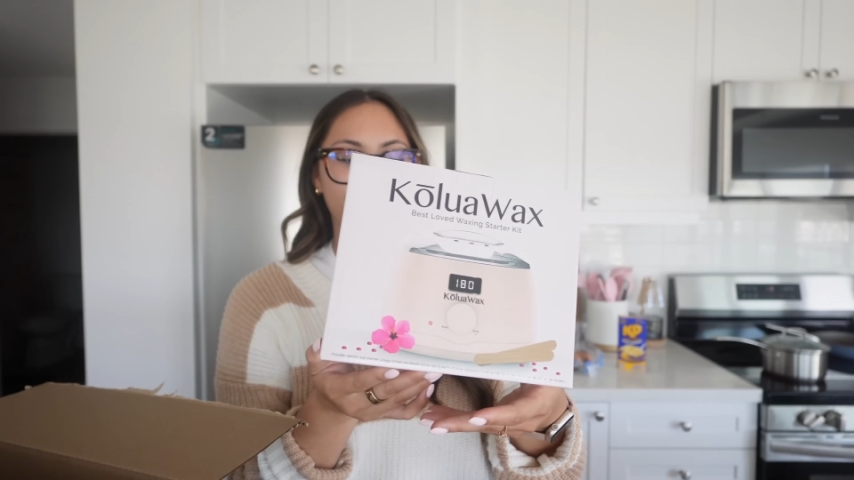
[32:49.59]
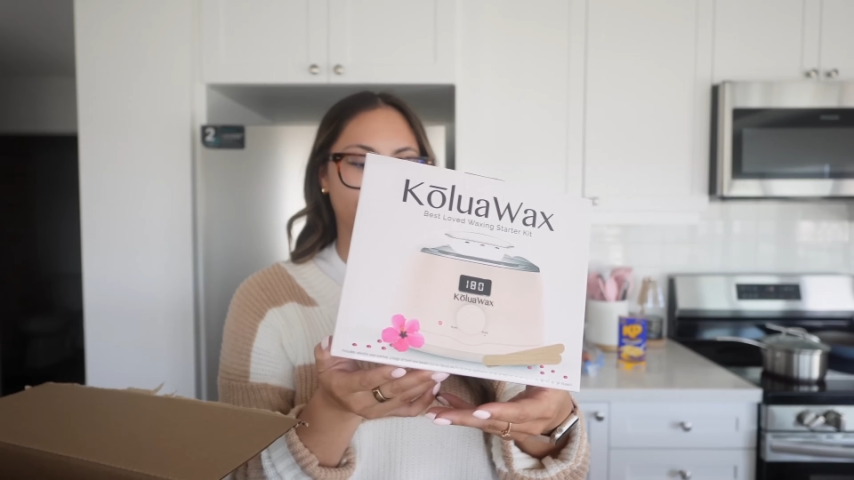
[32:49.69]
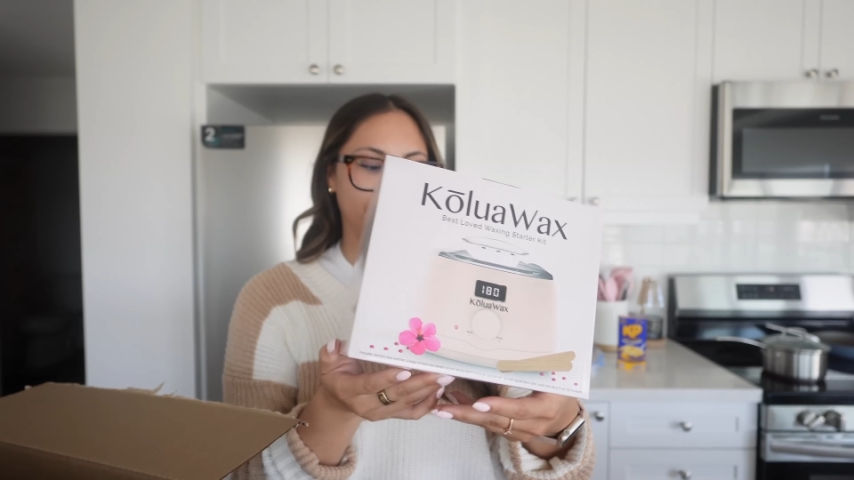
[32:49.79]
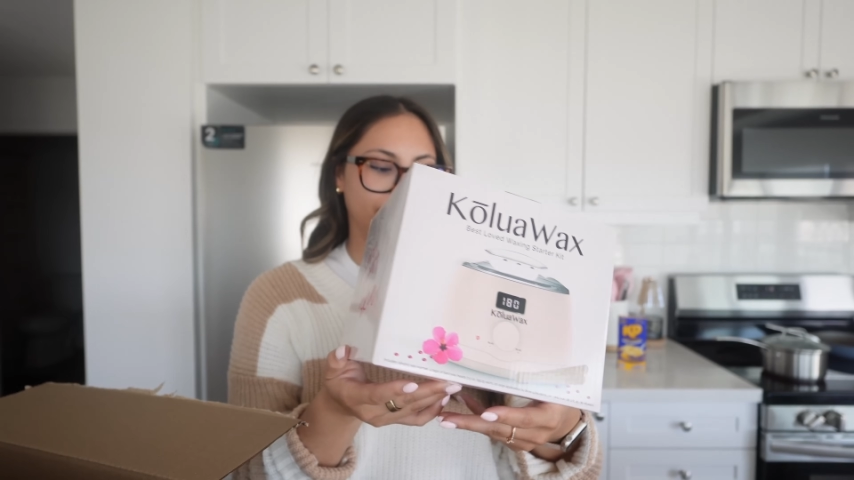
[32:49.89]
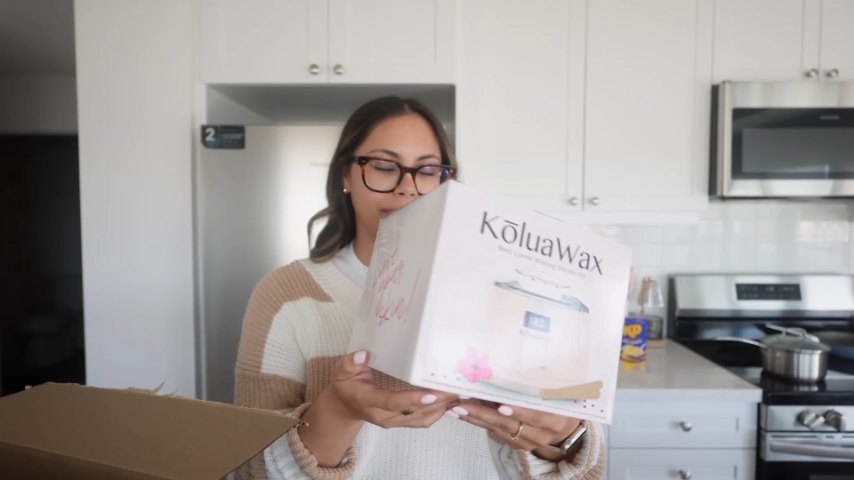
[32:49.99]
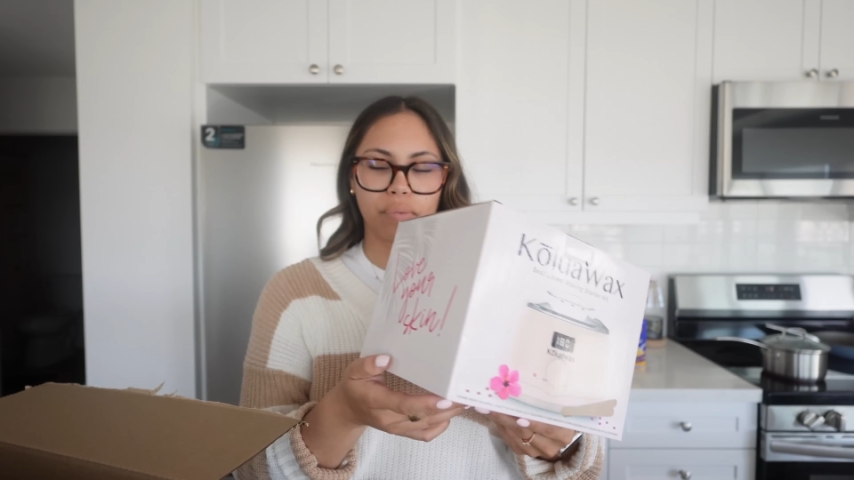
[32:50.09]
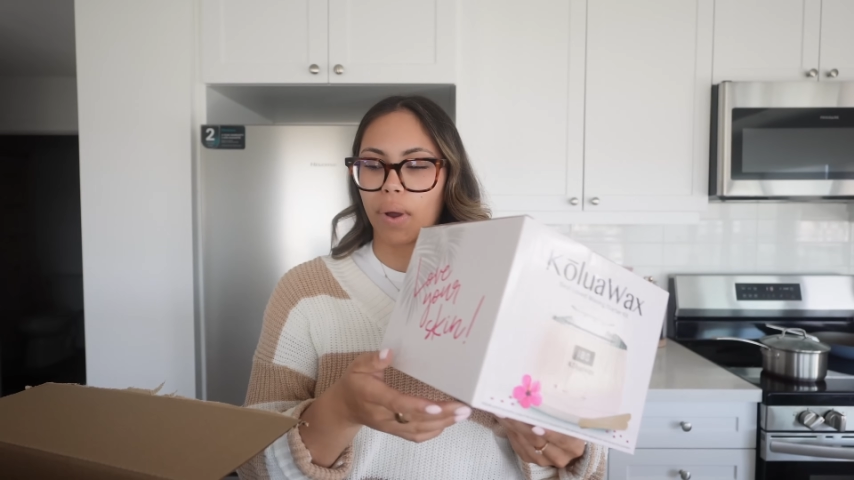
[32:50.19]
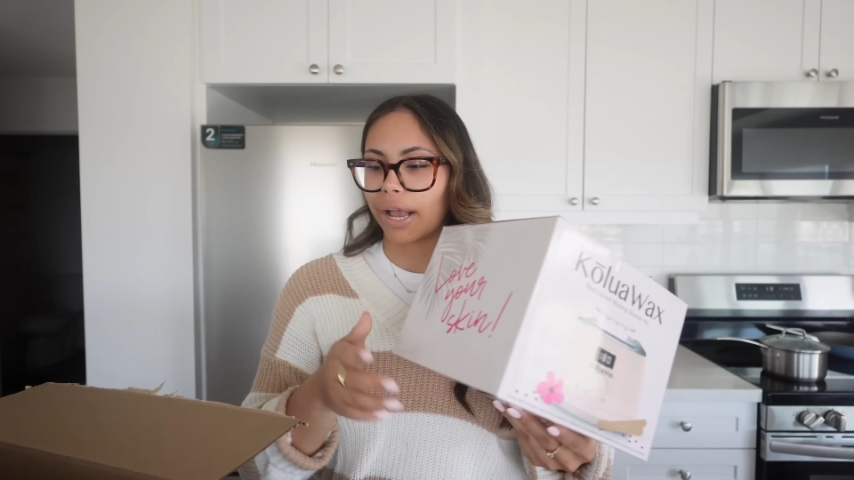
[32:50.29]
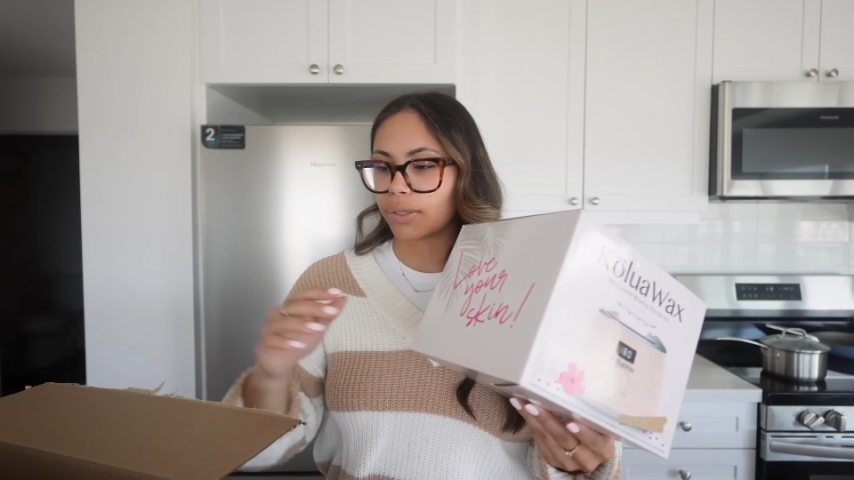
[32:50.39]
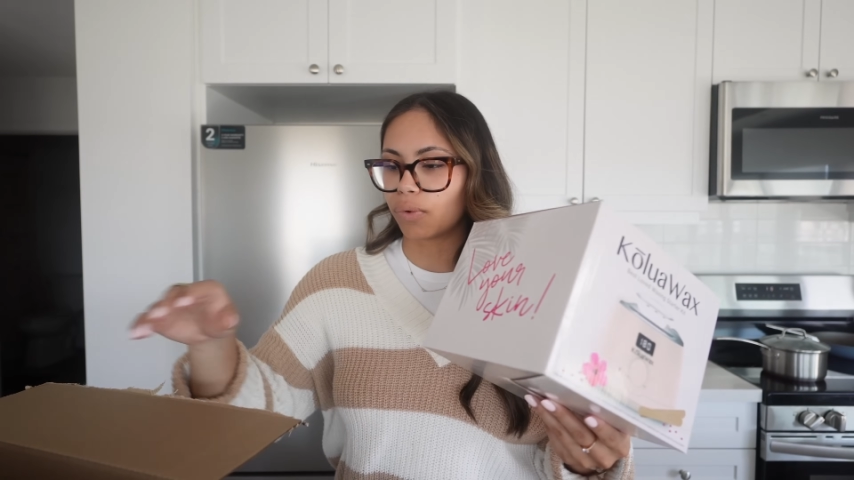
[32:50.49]
pink
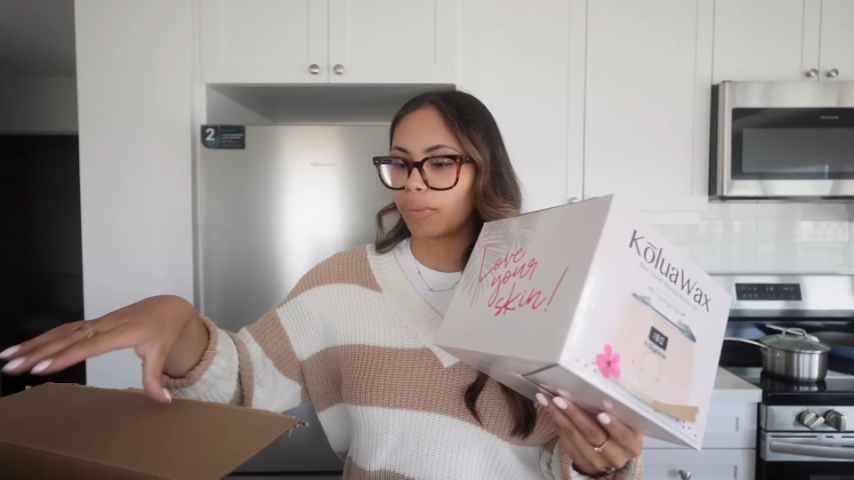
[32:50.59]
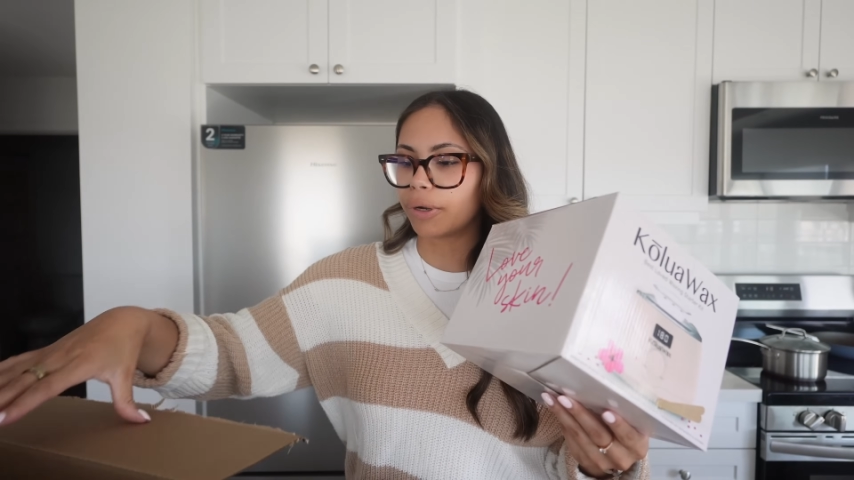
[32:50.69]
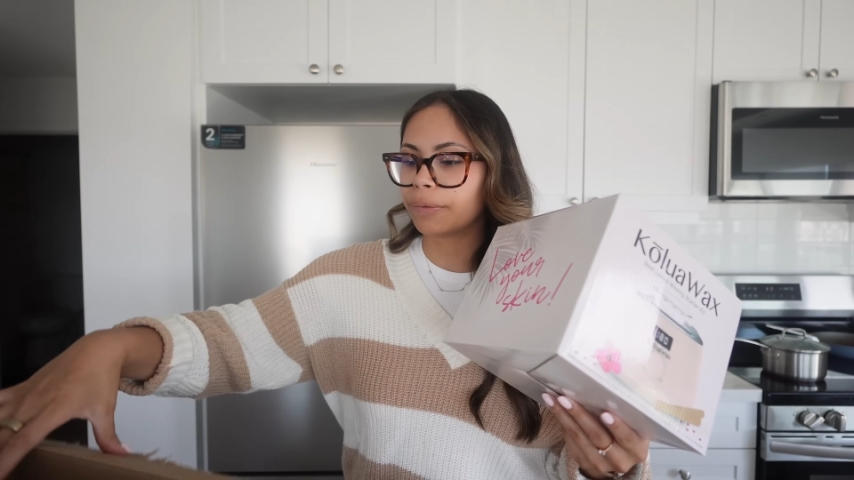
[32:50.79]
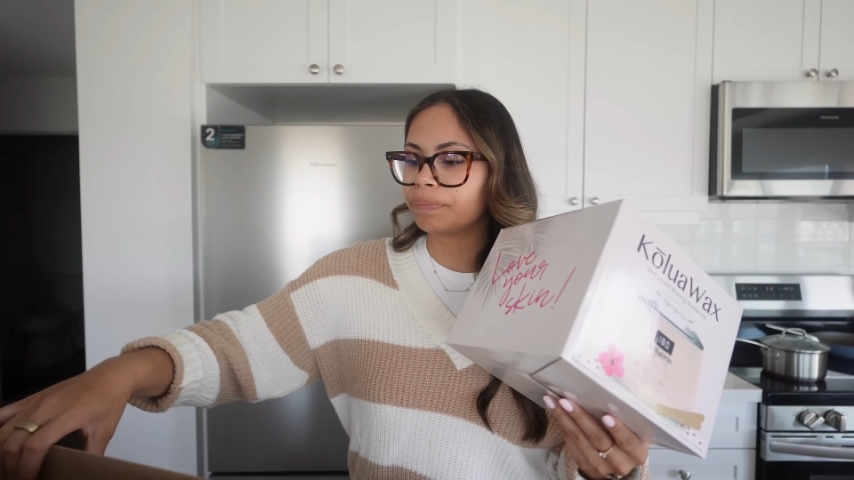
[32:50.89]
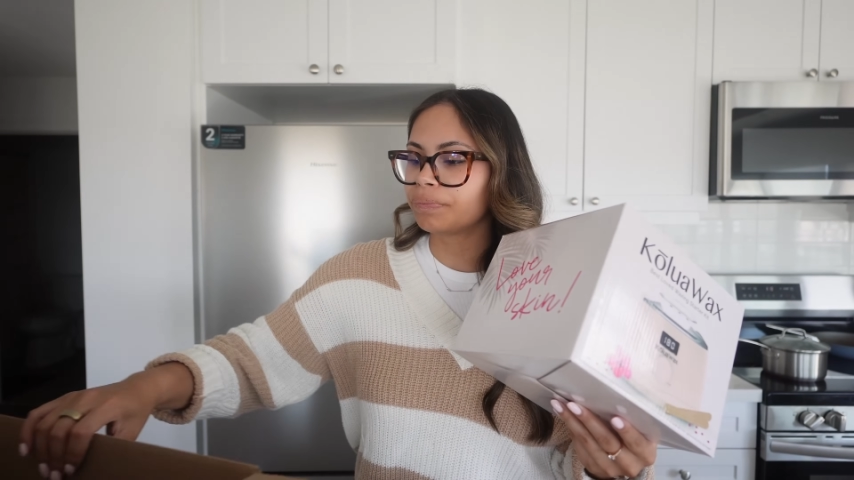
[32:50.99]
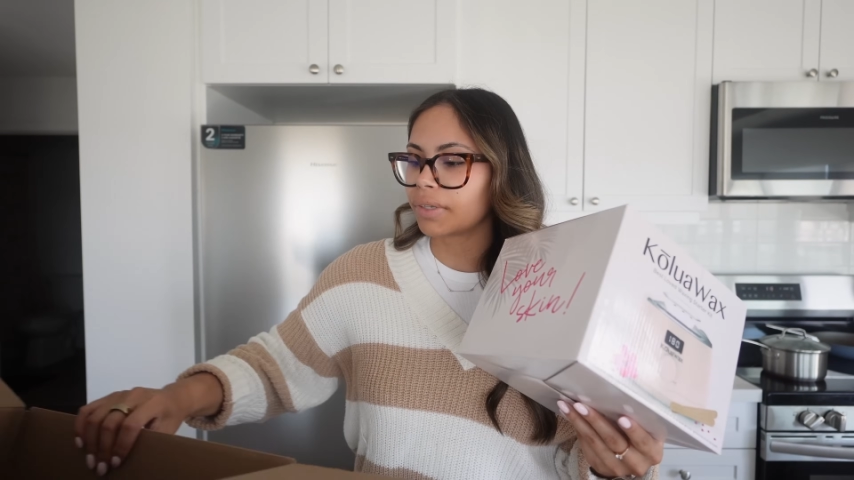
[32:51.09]
wax warmer,